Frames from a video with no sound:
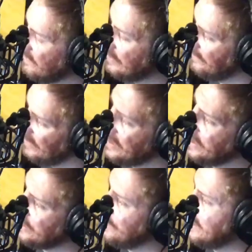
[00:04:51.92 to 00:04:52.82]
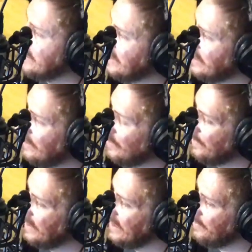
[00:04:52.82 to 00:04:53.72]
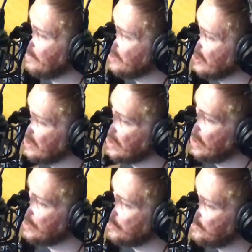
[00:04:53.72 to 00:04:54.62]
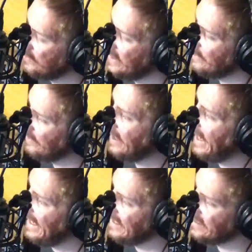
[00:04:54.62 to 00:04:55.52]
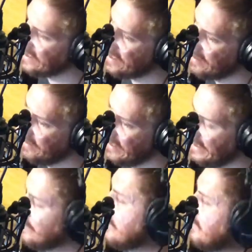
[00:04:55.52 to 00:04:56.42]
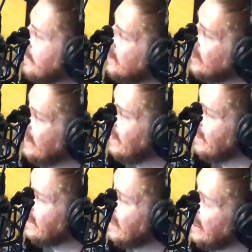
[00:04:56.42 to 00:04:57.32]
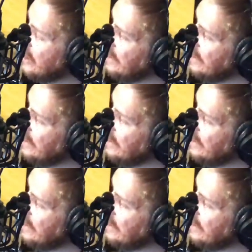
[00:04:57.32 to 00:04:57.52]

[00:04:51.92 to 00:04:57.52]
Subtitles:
It's refreshing to watch a show where people just treat her as the introvert she is.